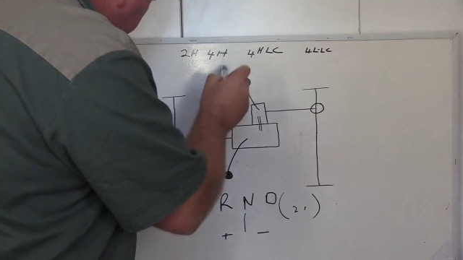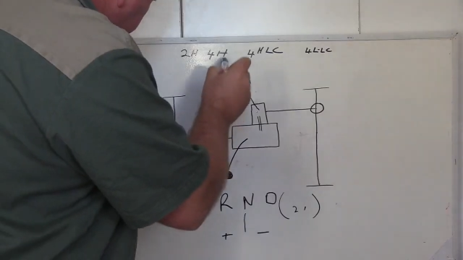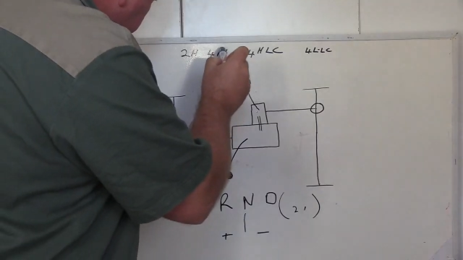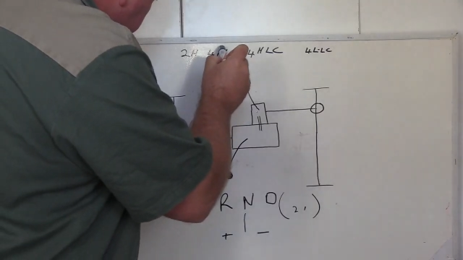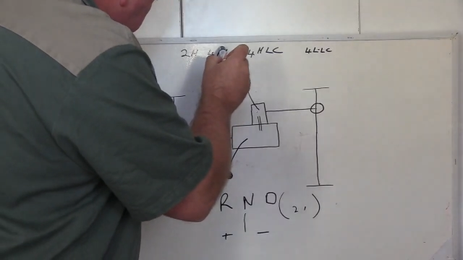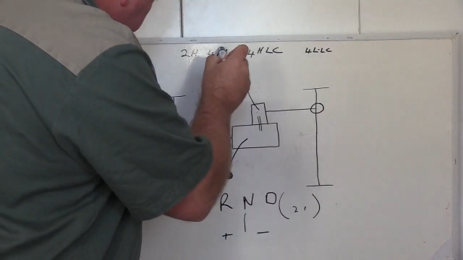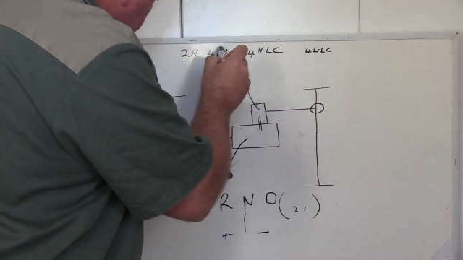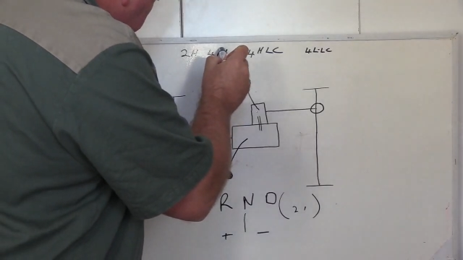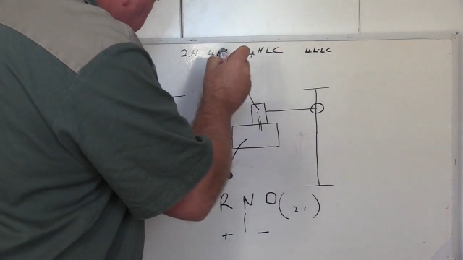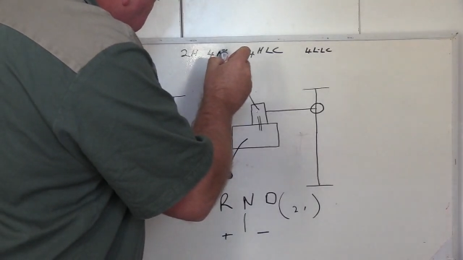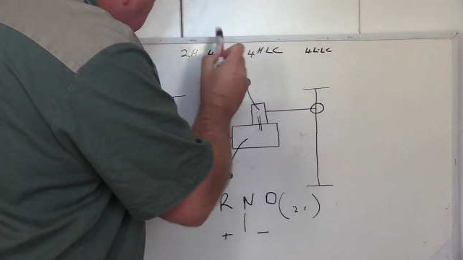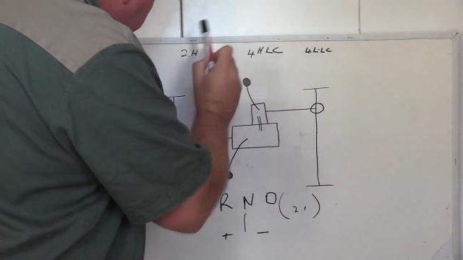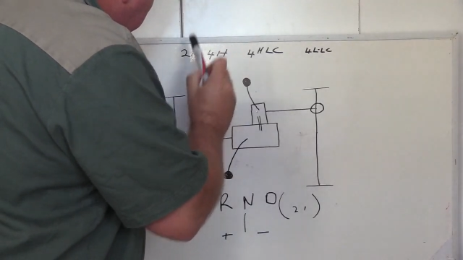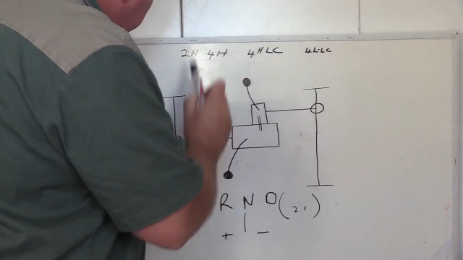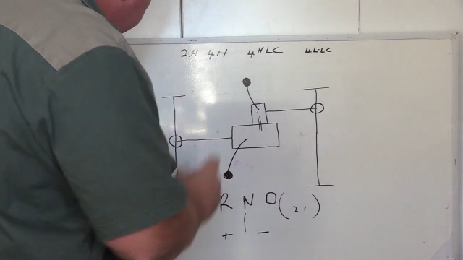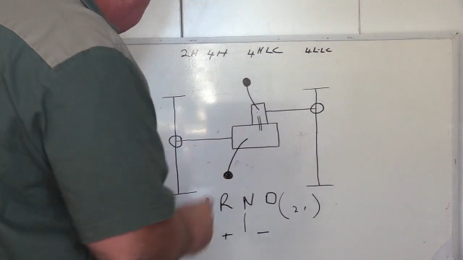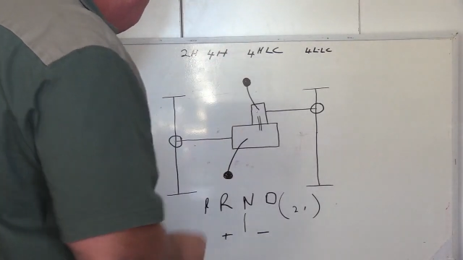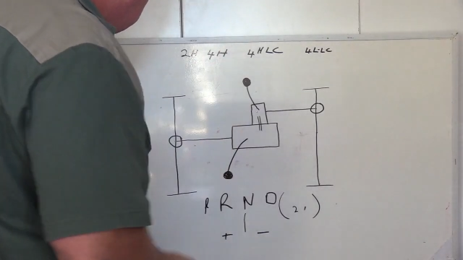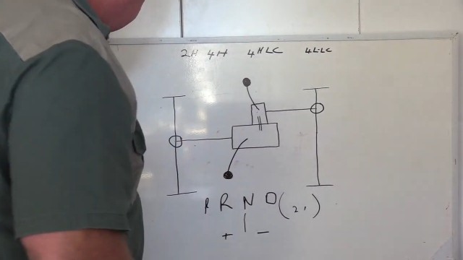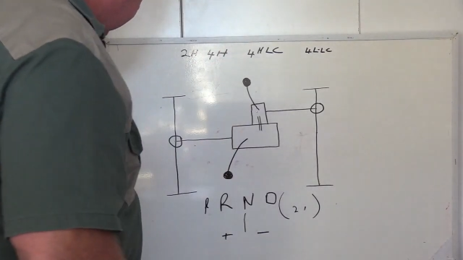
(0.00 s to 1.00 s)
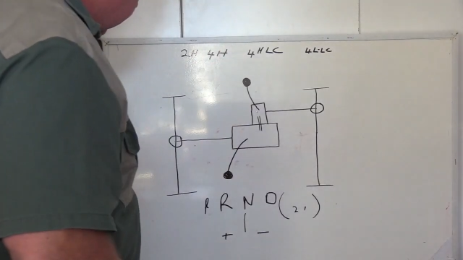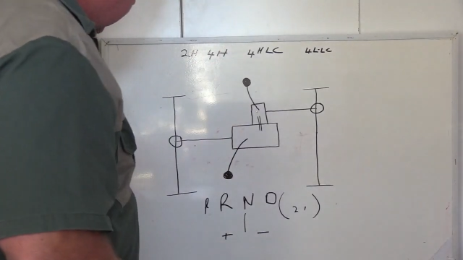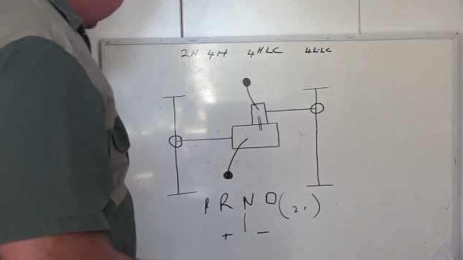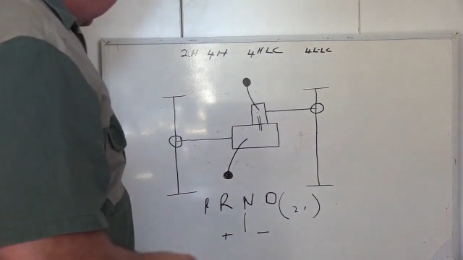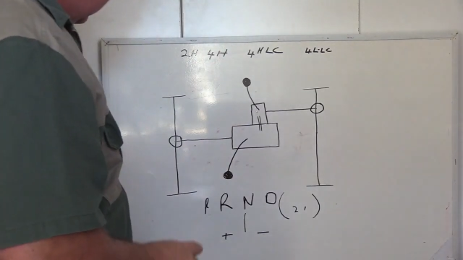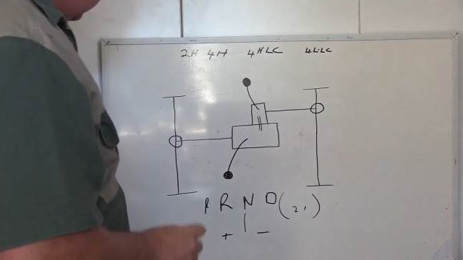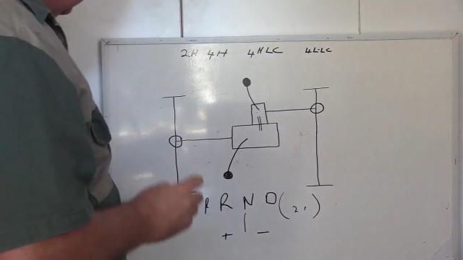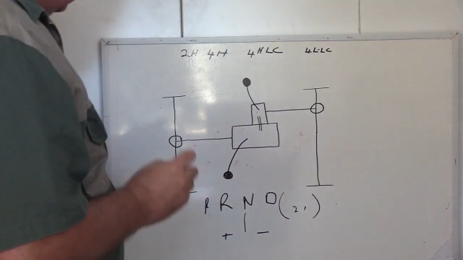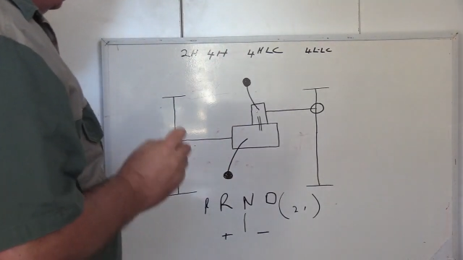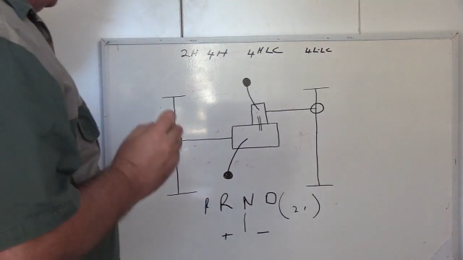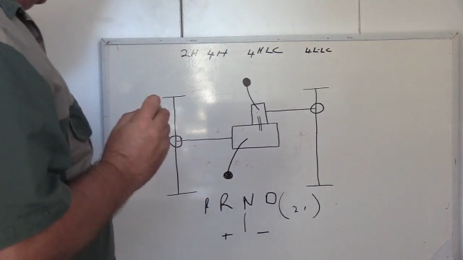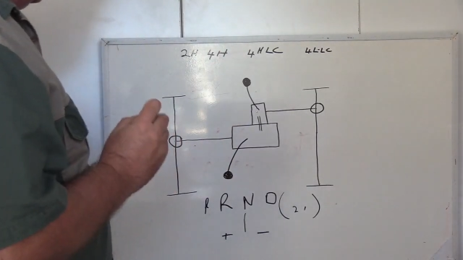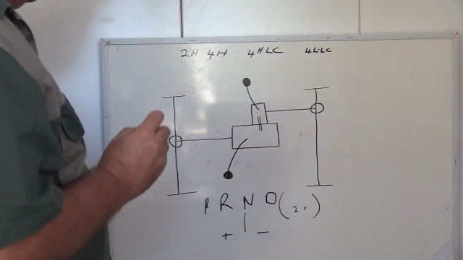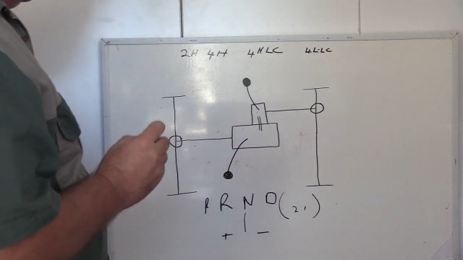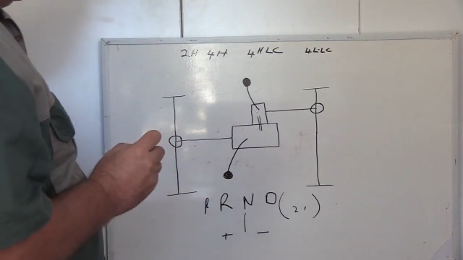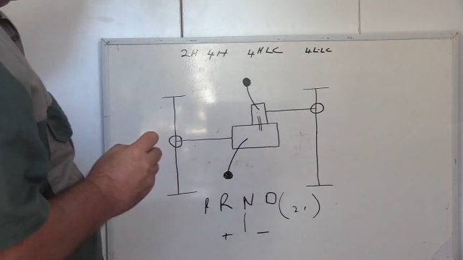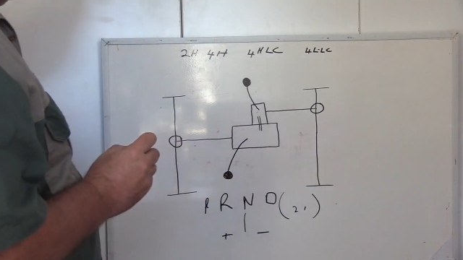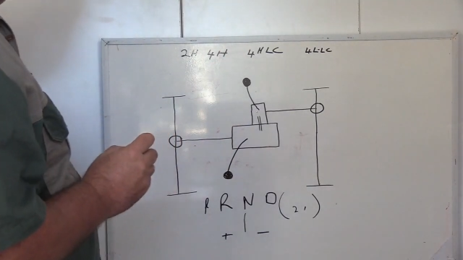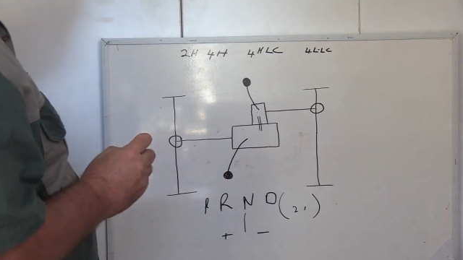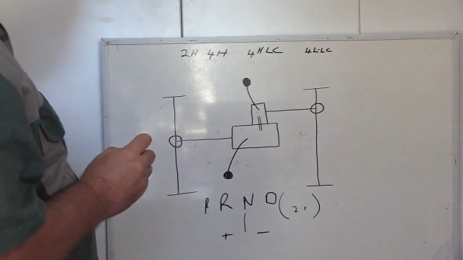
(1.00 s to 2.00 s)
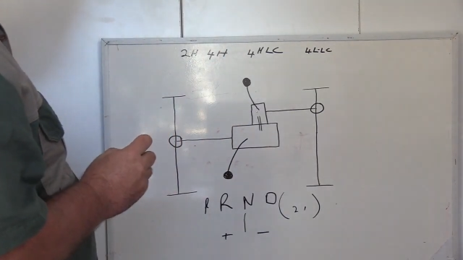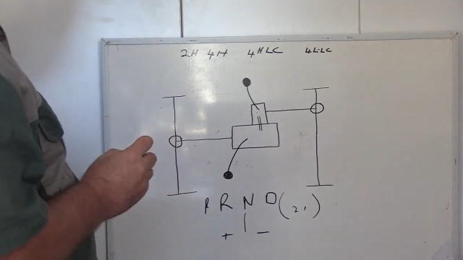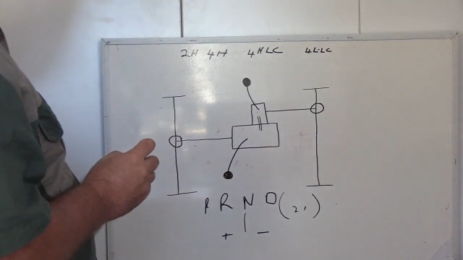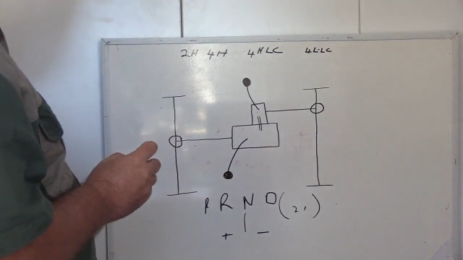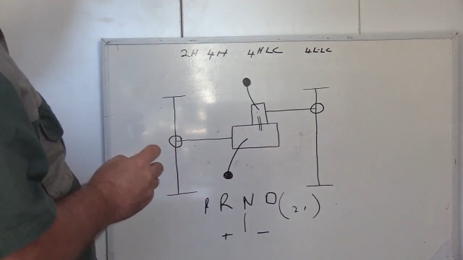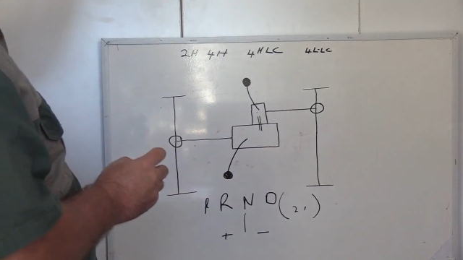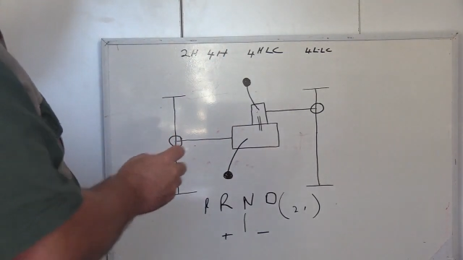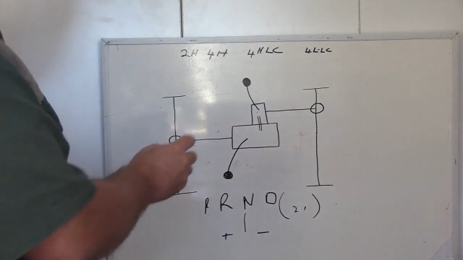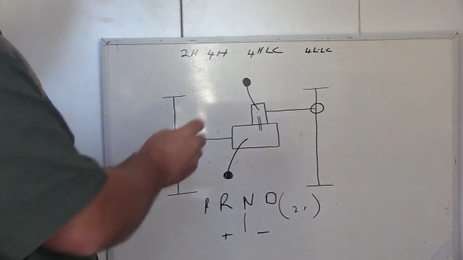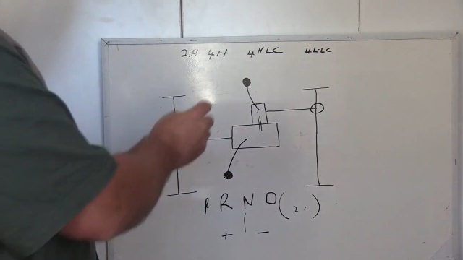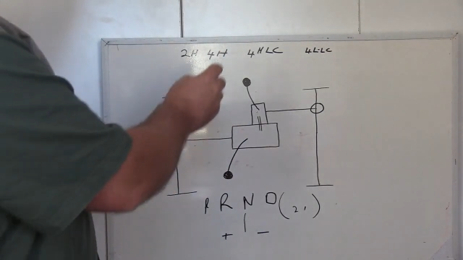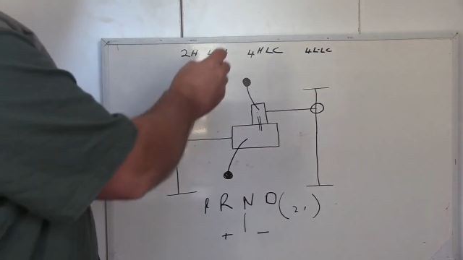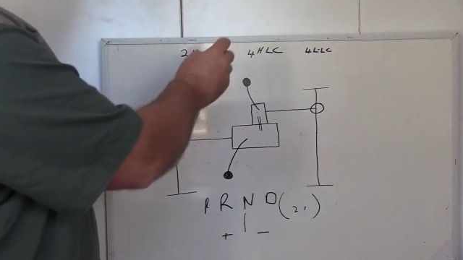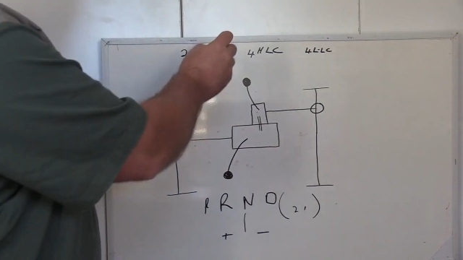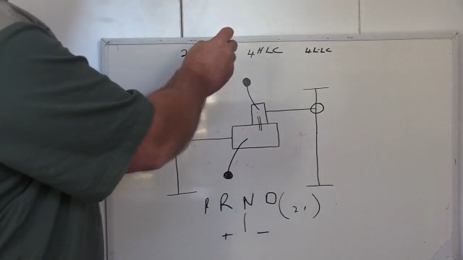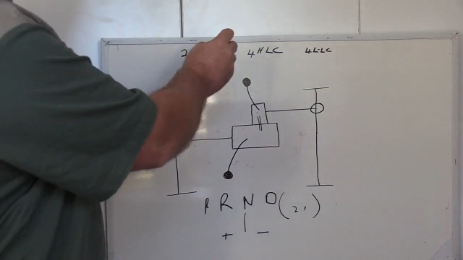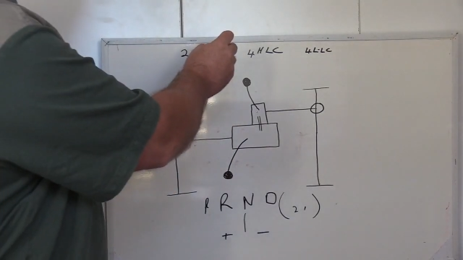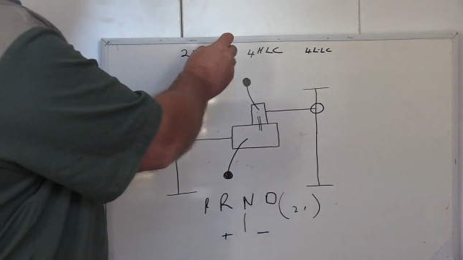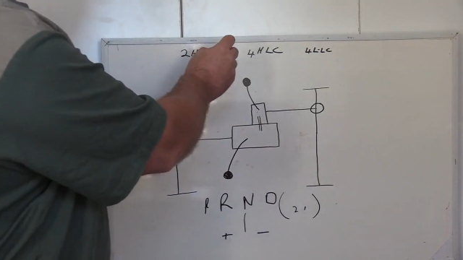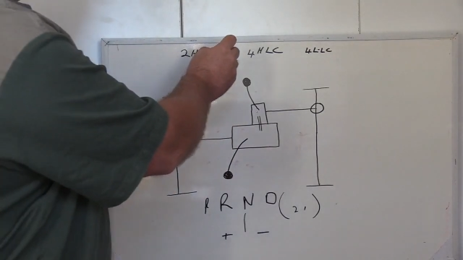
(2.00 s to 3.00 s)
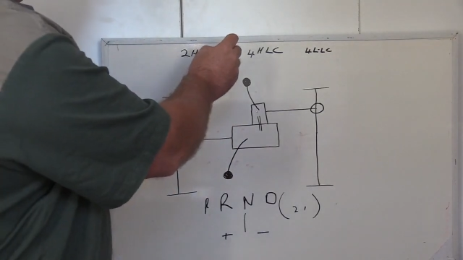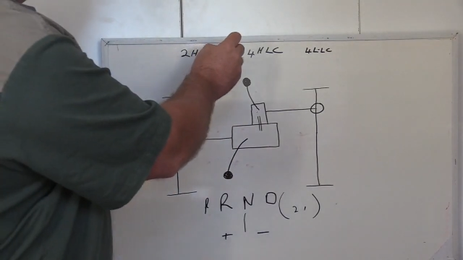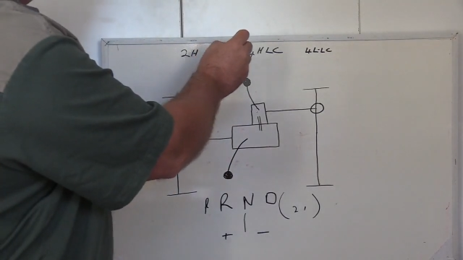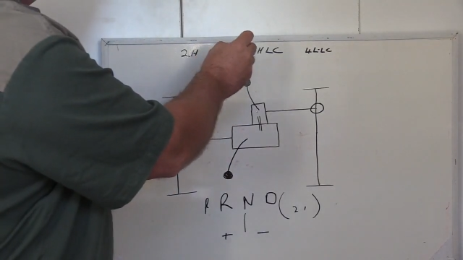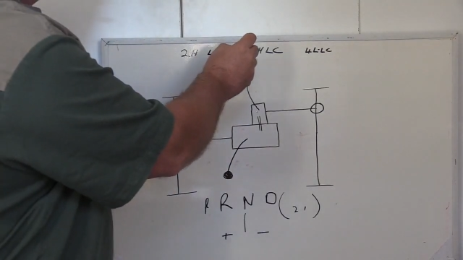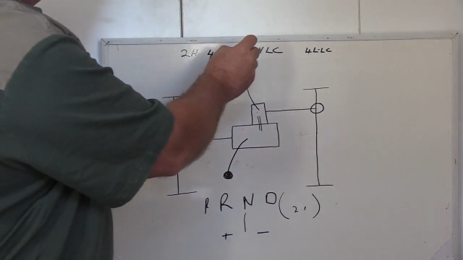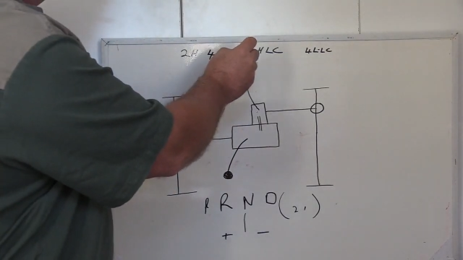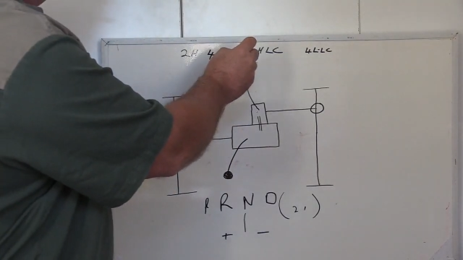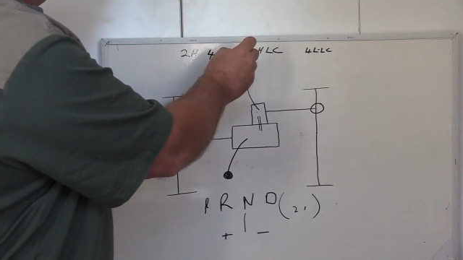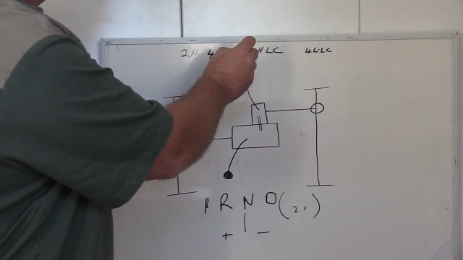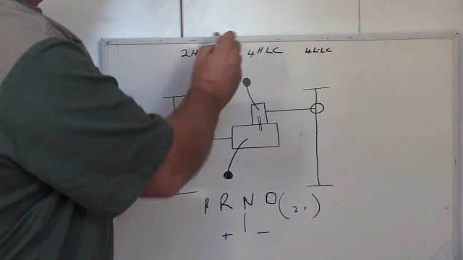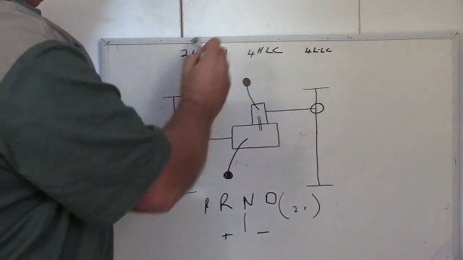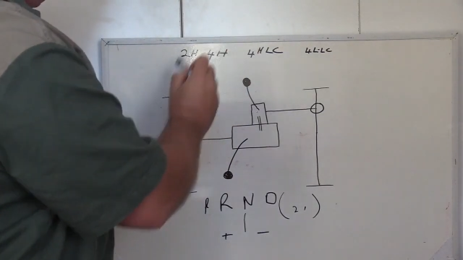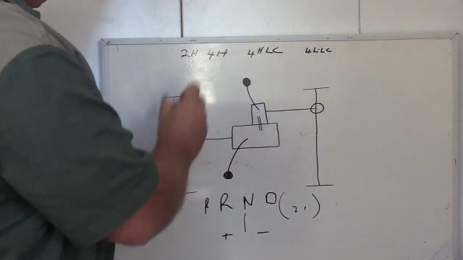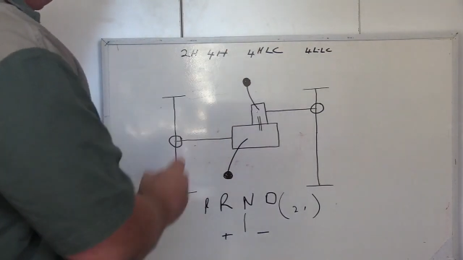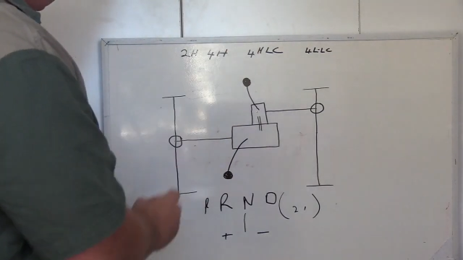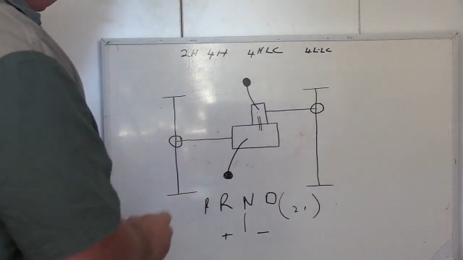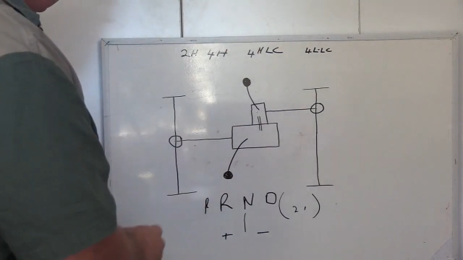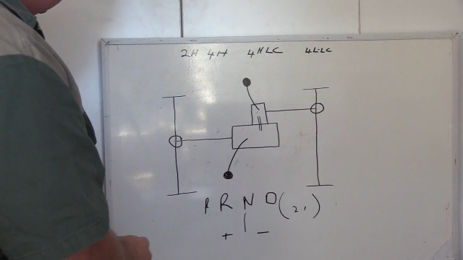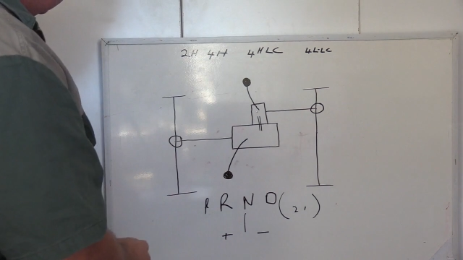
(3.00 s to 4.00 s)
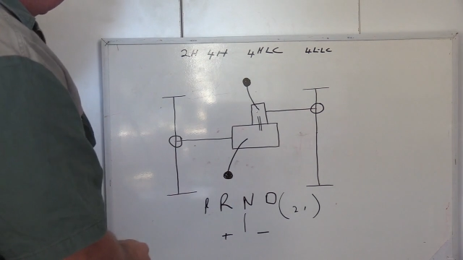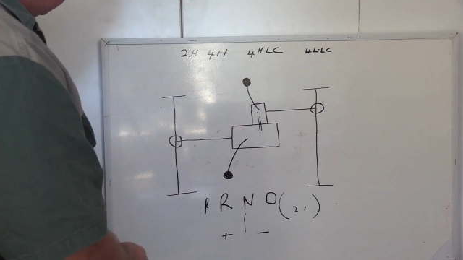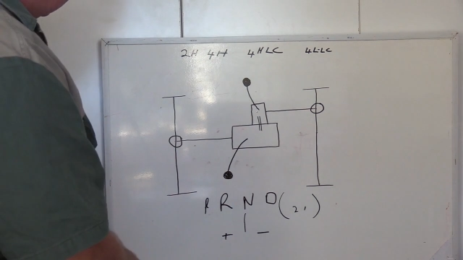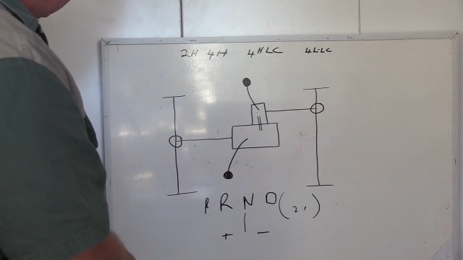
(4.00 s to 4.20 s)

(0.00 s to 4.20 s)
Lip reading: [unreadable: no face in view]